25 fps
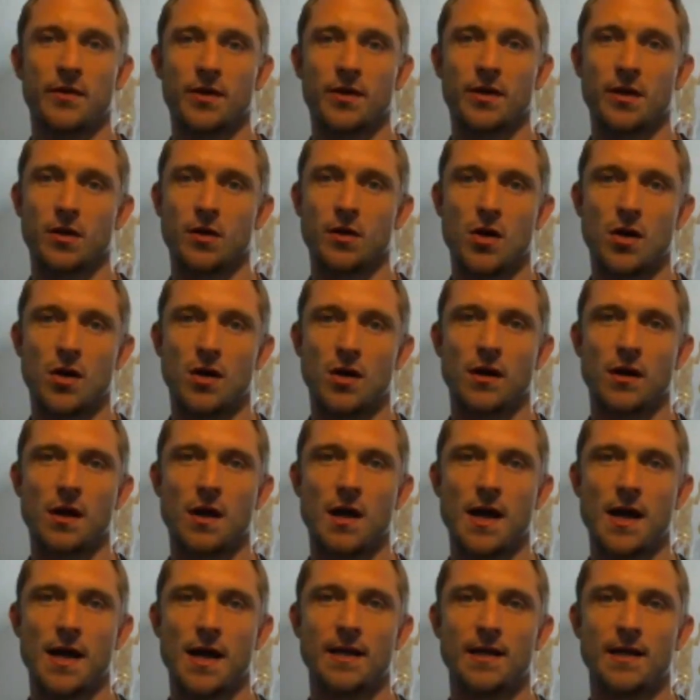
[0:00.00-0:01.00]
you go
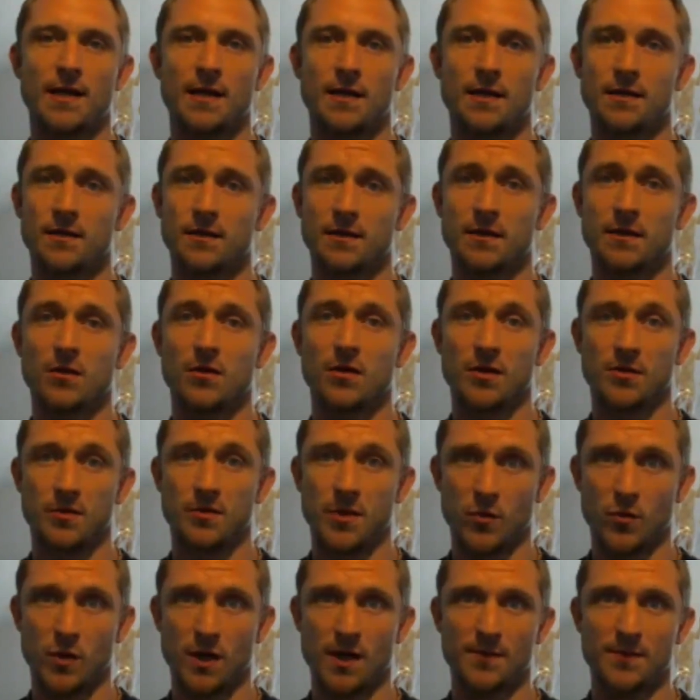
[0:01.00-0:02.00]
online and go on my
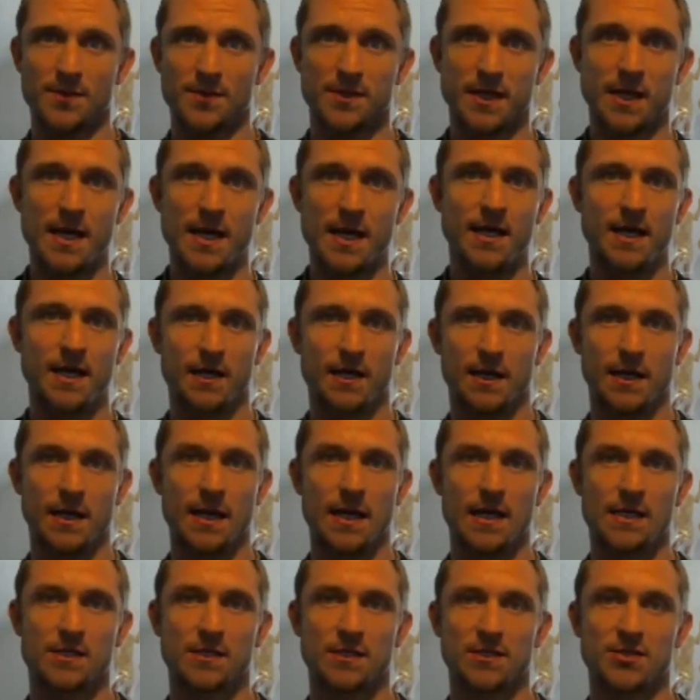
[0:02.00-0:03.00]
website, it
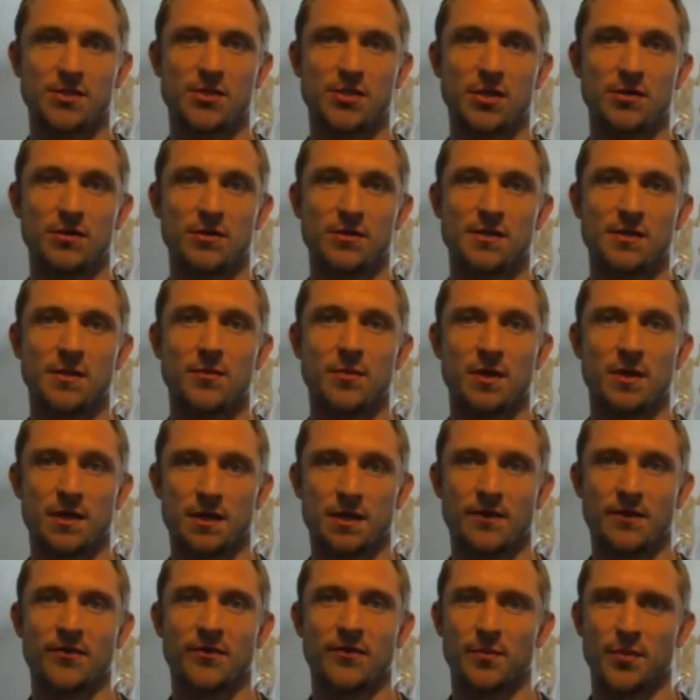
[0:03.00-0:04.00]
actually shows some of the
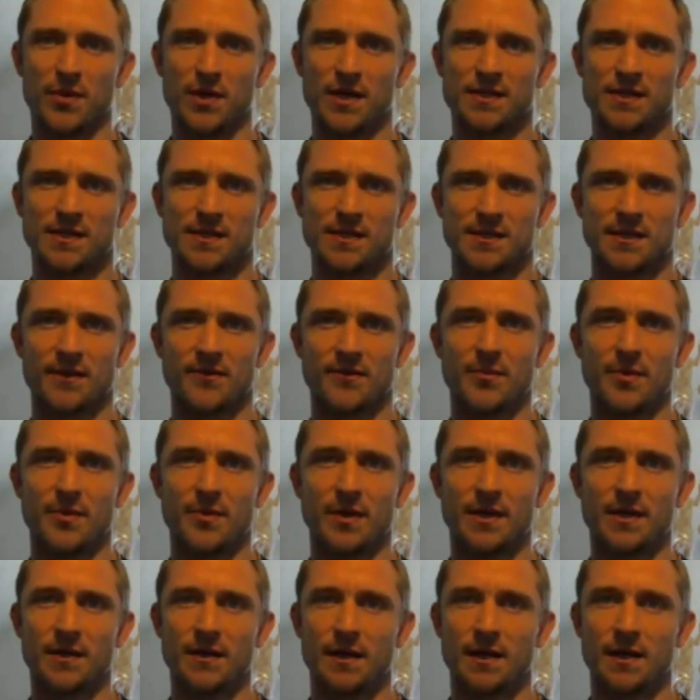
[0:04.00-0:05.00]
different places I've
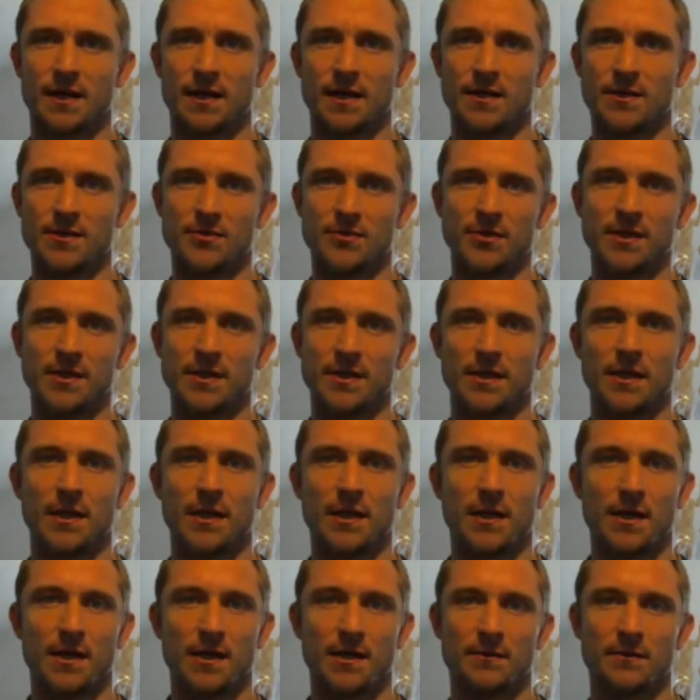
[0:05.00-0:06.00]
been. Like I treat
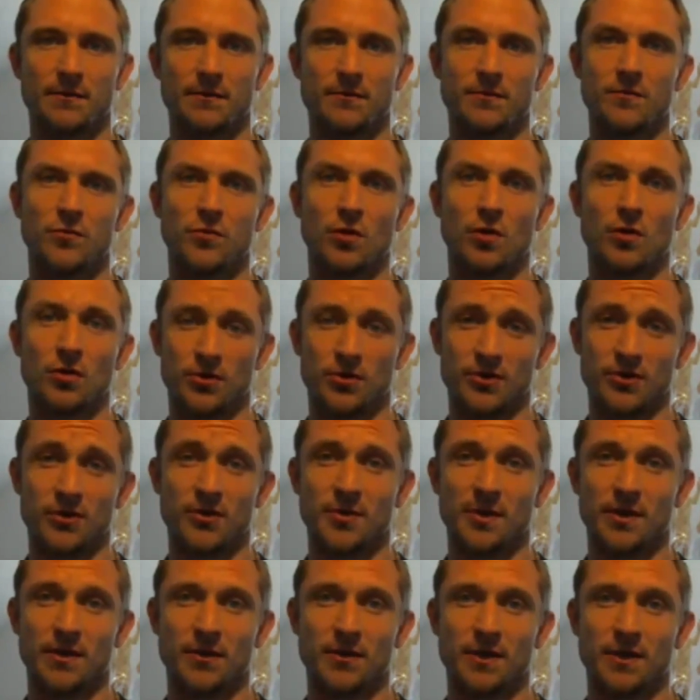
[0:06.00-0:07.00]
roller
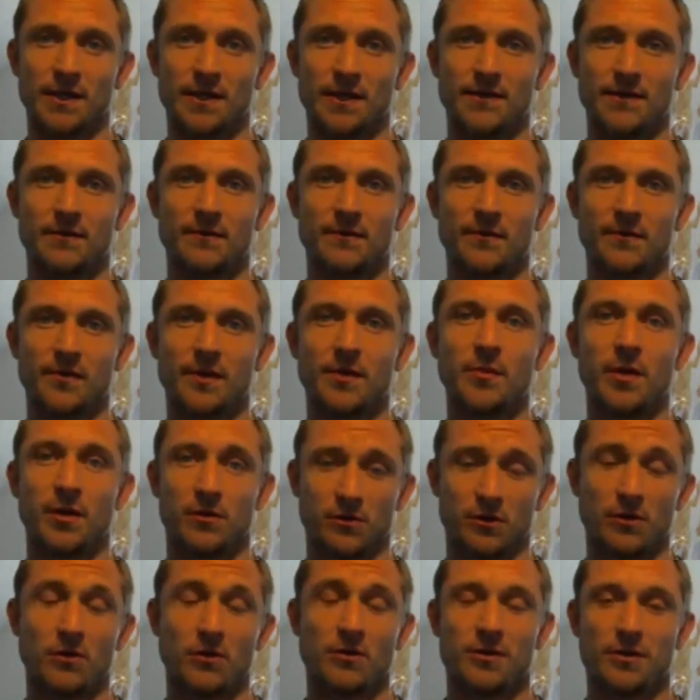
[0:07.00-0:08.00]
derby league, female
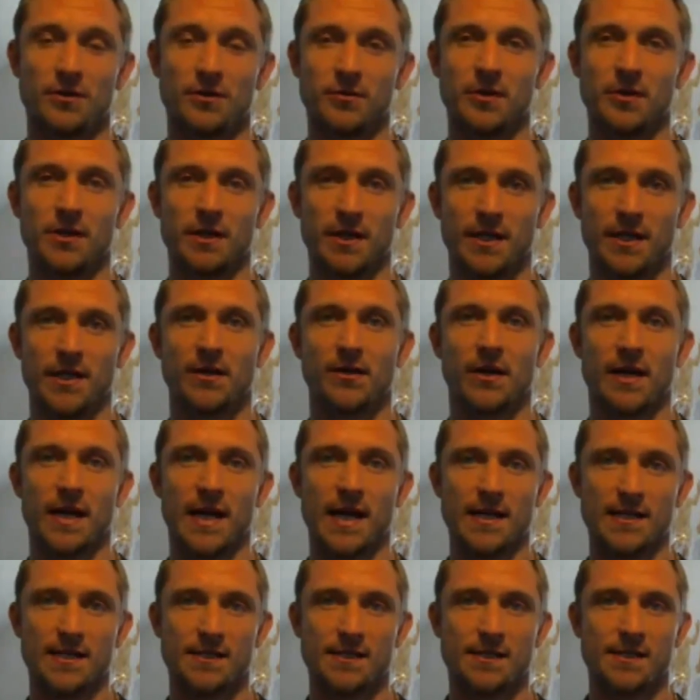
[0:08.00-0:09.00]
roller derby league here in
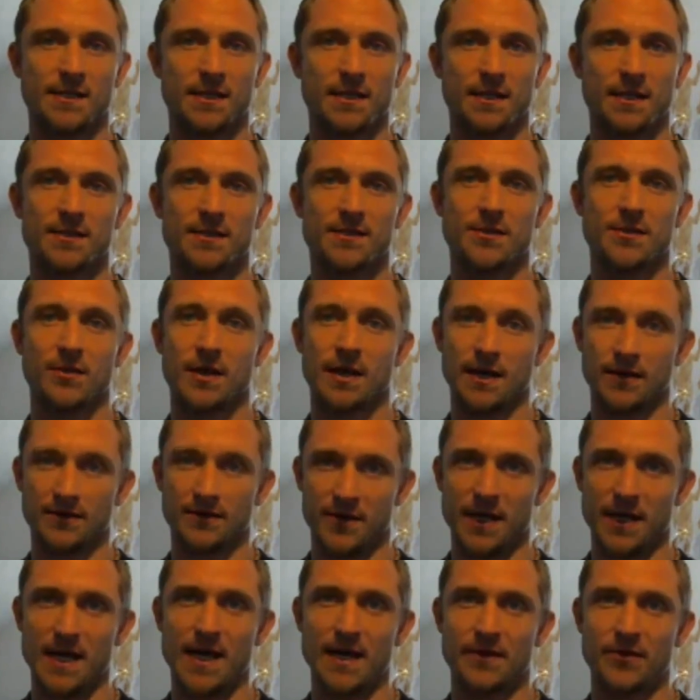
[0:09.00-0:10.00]
Kansas City, so I have
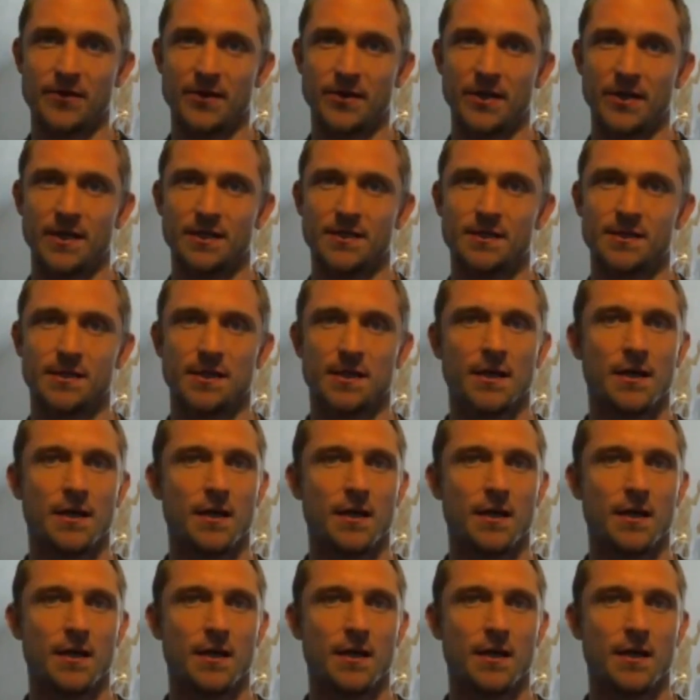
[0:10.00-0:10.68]
the athletes.